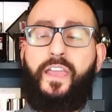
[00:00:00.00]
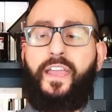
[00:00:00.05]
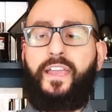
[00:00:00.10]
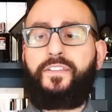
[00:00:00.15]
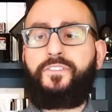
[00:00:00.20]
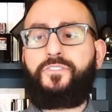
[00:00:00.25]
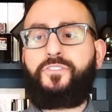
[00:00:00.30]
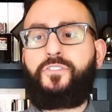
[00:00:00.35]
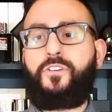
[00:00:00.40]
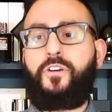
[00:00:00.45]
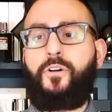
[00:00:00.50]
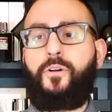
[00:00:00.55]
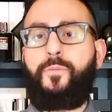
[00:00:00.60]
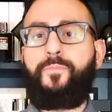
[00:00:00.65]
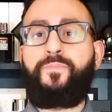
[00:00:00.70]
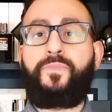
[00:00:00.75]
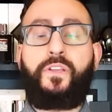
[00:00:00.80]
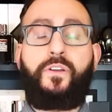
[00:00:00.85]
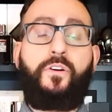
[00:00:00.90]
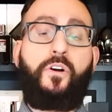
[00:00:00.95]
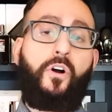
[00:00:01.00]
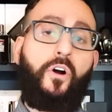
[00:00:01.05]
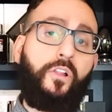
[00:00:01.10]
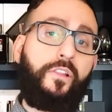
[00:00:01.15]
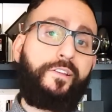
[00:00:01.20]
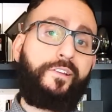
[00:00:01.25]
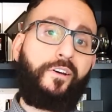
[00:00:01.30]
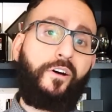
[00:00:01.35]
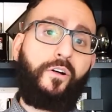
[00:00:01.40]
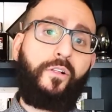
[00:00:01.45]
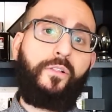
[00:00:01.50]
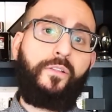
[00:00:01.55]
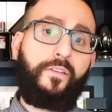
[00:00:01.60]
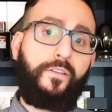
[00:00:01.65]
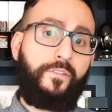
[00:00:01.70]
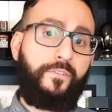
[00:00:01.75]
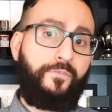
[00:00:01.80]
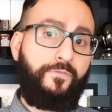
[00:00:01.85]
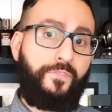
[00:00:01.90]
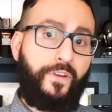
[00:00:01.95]
And so all in all,
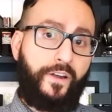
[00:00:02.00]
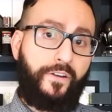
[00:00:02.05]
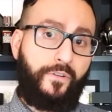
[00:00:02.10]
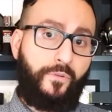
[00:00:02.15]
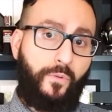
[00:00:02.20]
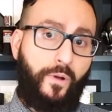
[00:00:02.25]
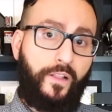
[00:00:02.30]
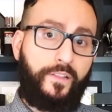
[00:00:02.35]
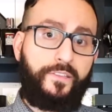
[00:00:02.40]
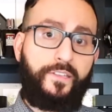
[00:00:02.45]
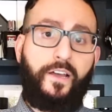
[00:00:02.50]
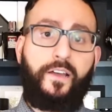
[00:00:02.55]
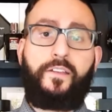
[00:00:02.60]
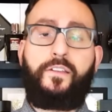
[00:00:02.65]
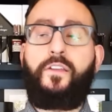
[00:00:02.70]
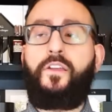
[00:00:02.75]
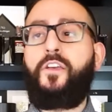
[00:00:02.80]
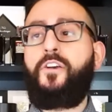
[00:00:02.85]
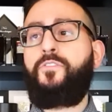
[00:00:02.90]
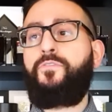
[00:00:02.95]
very well done.